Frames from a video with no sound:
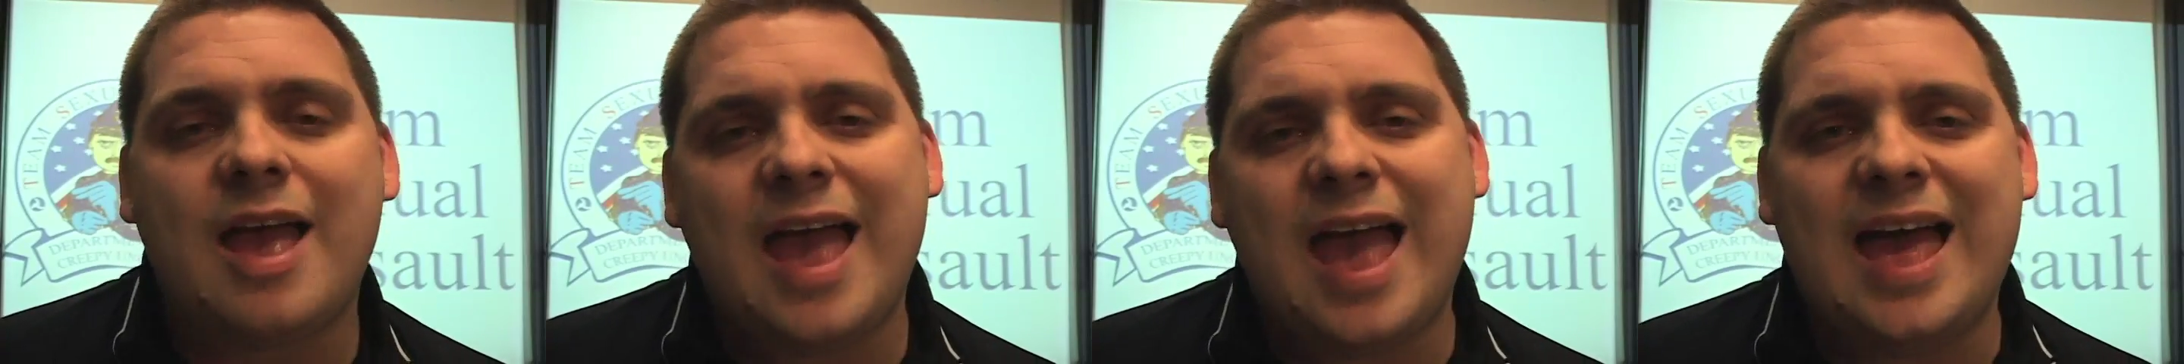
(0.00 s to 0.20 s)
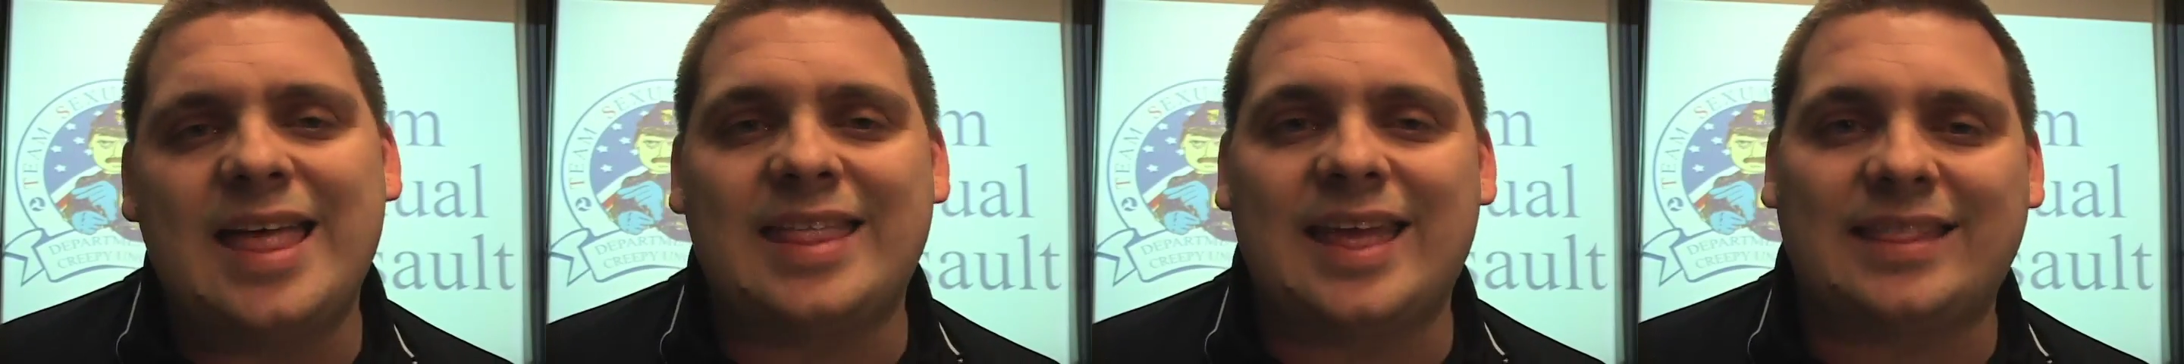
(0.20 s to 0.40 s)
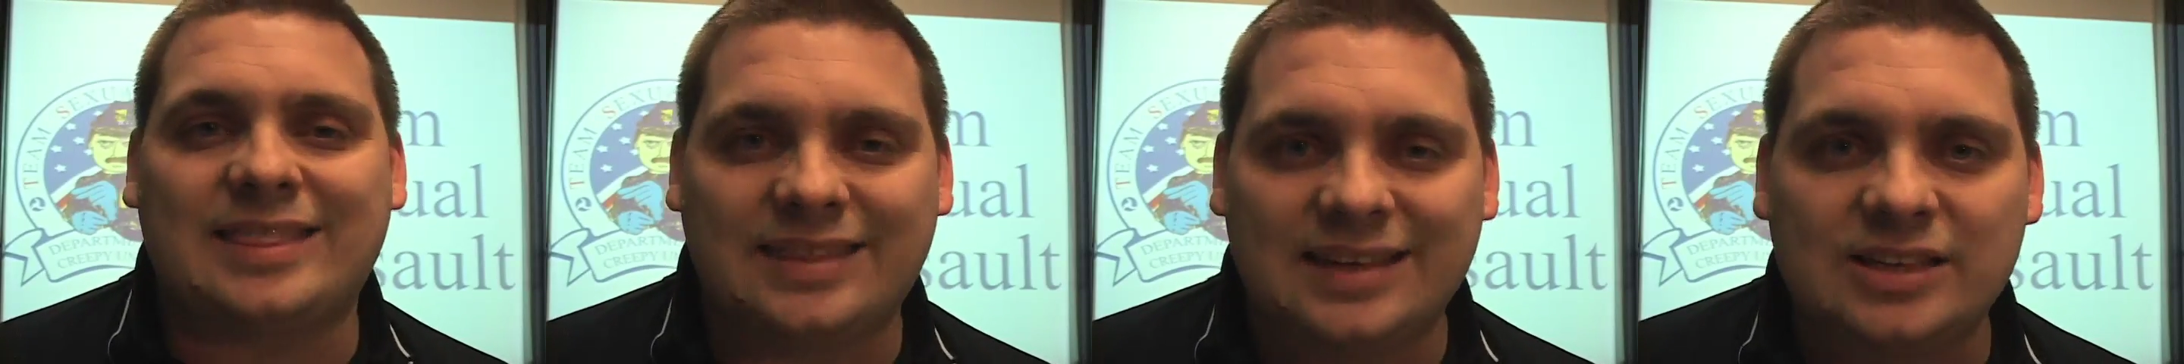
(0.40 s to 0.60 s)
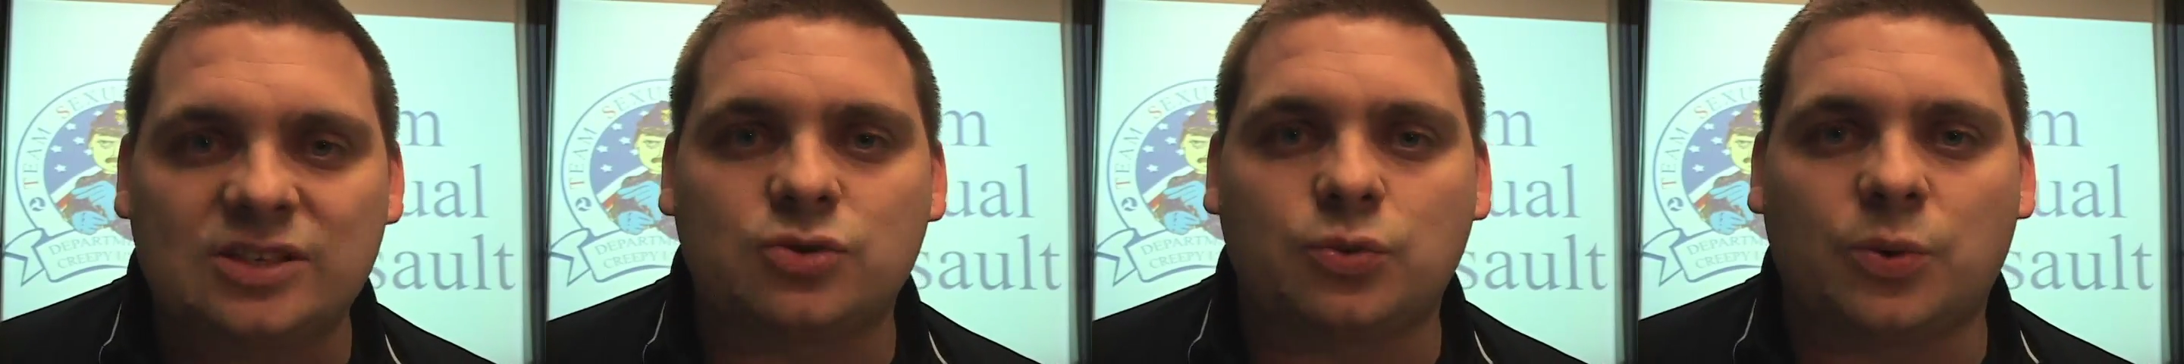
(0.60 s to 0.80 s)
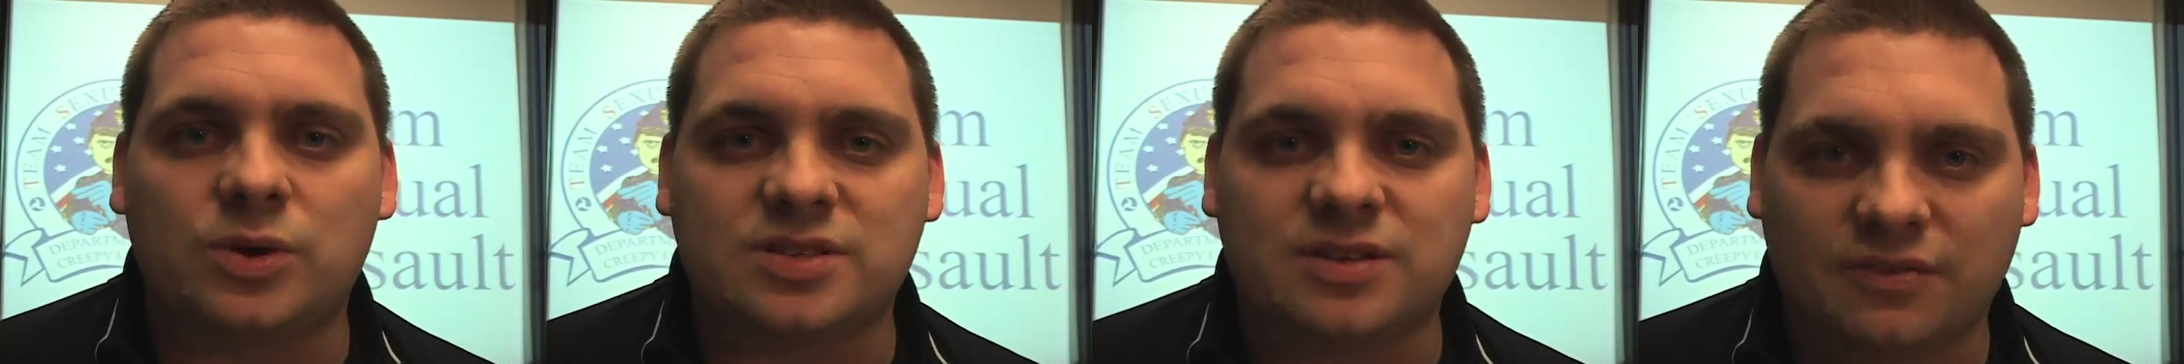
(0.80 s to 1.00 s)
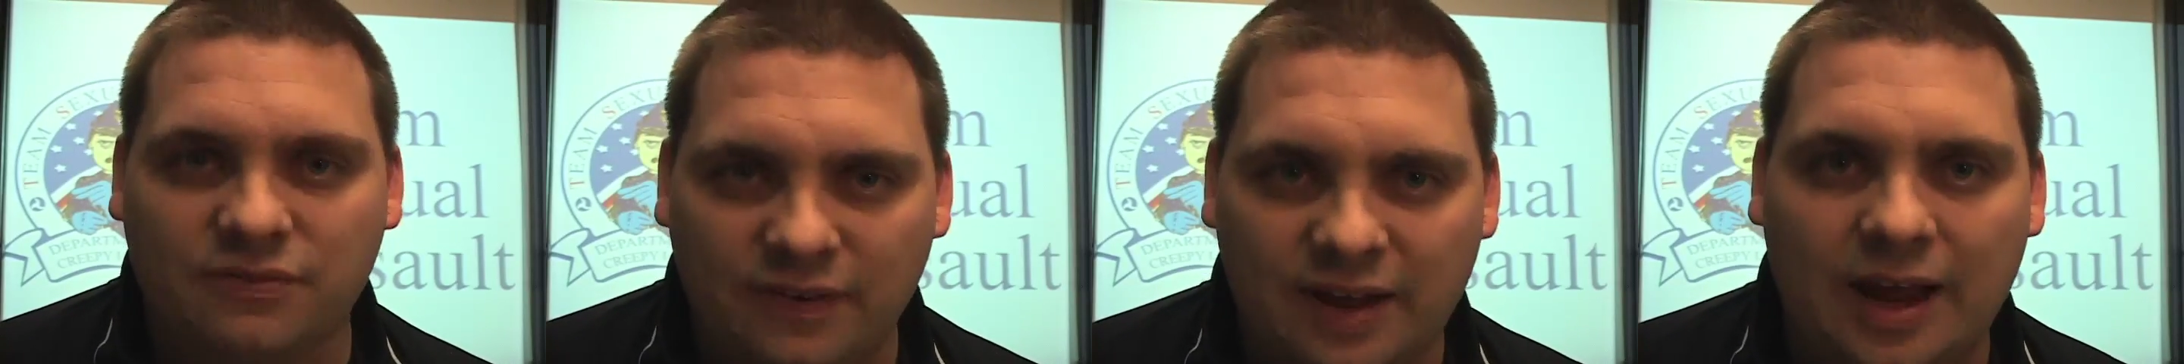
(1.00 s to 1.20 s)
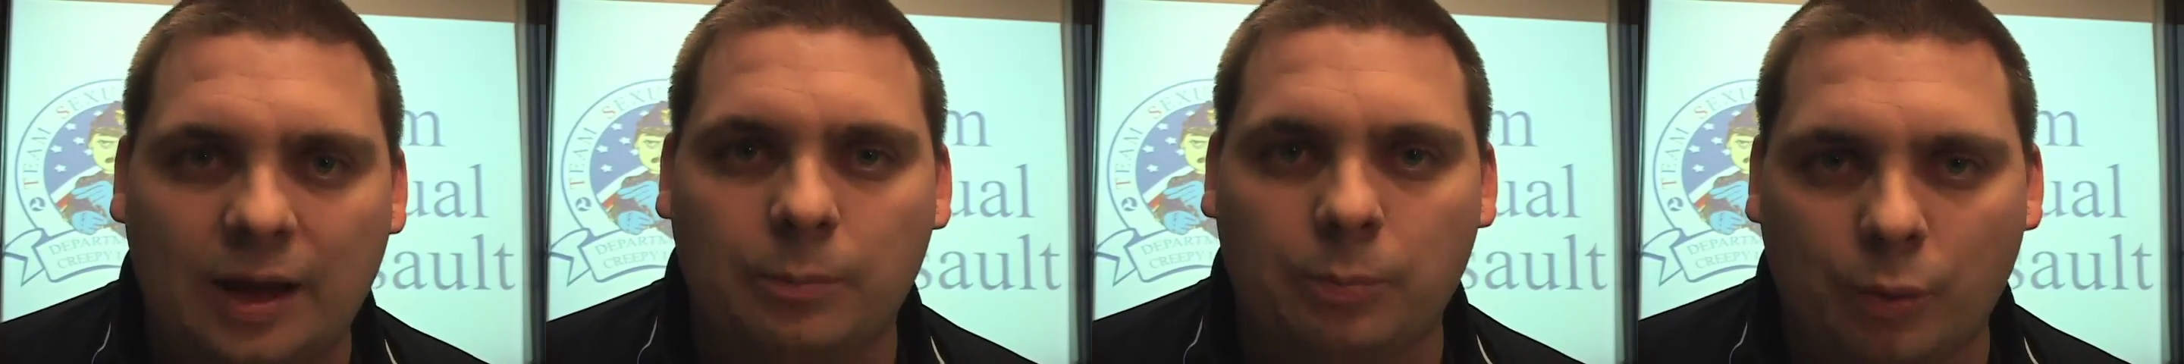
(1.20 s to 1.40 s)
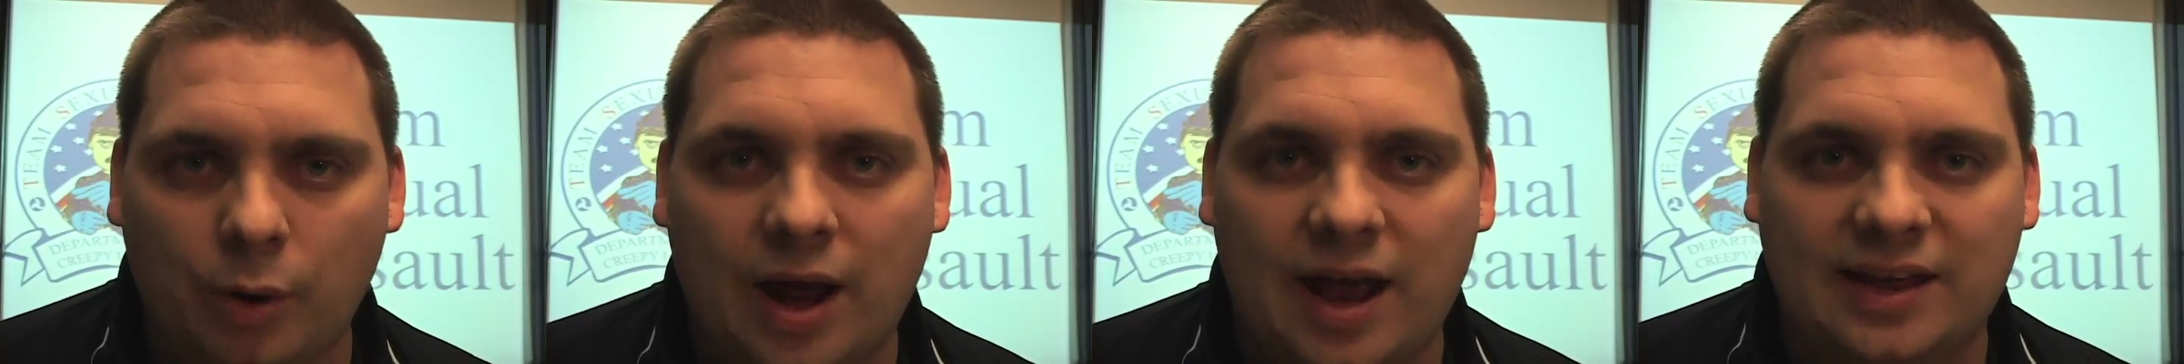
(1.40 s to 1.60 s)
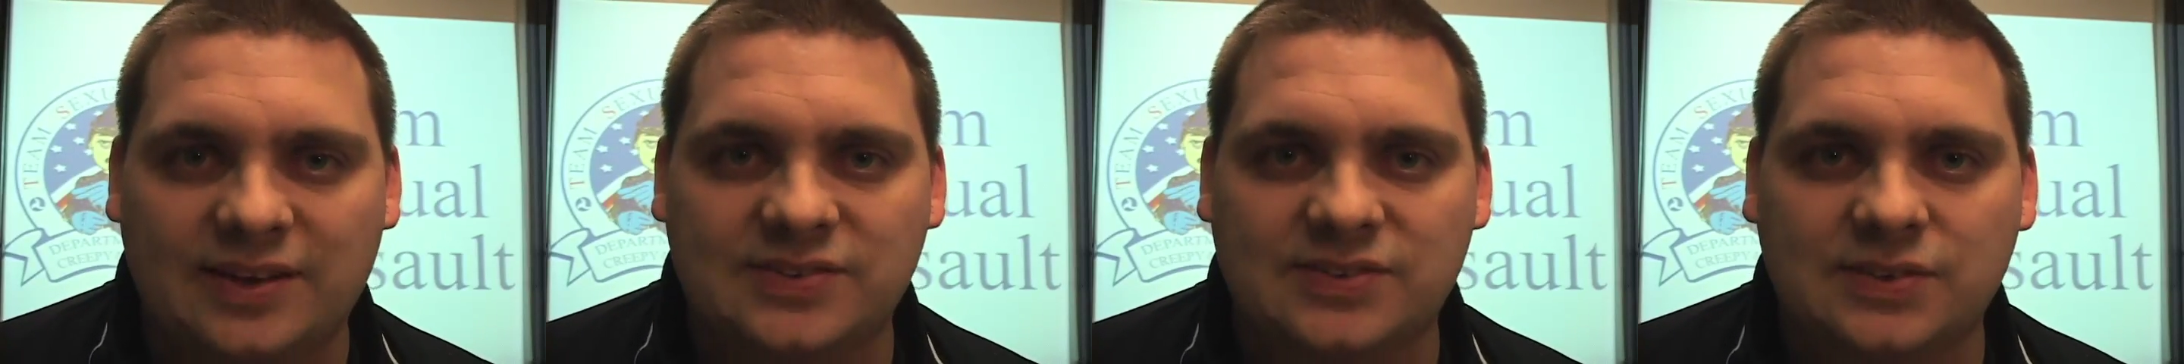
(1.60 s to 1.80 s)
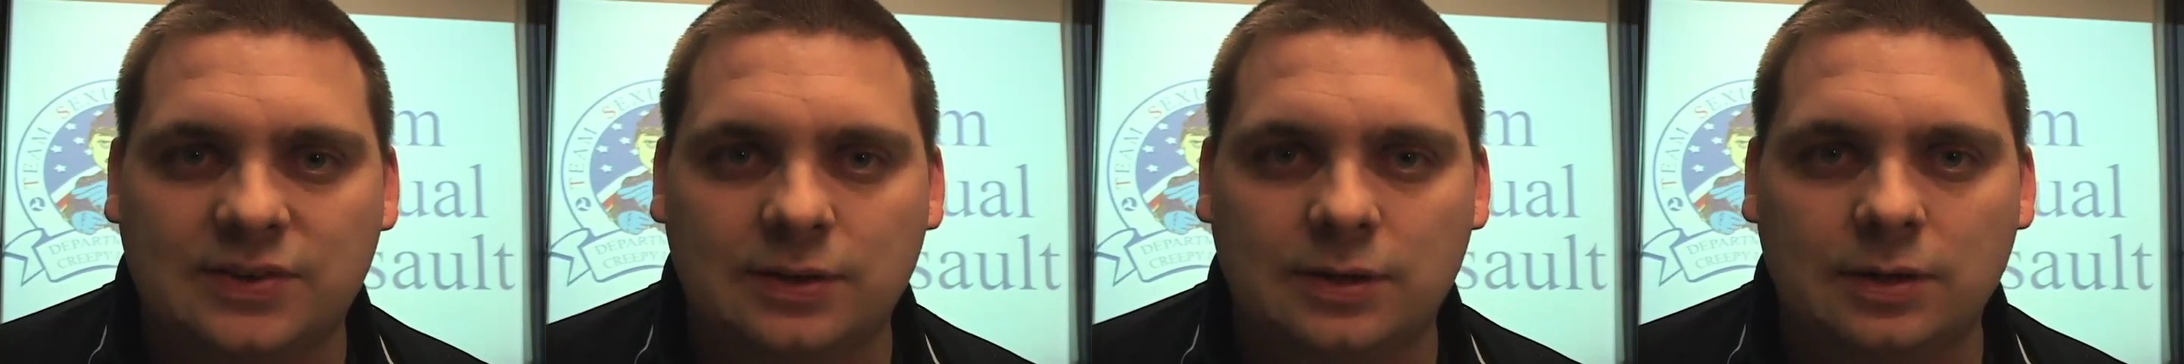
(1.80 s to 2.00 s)
and that this was a fake
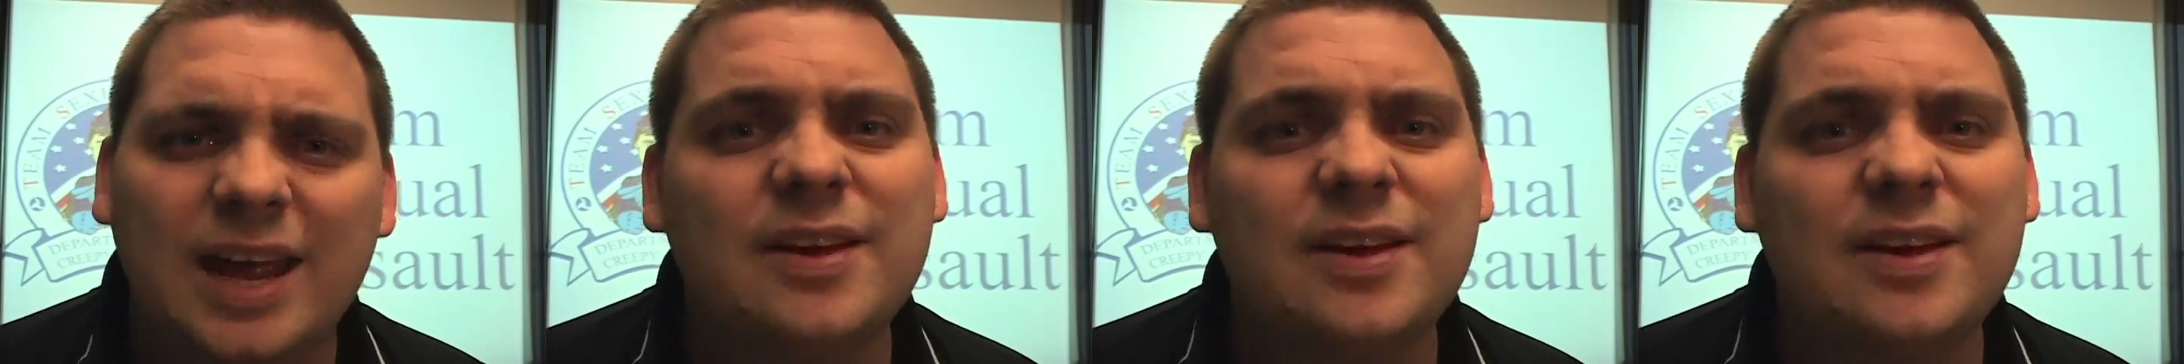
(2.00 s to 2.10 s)
breast.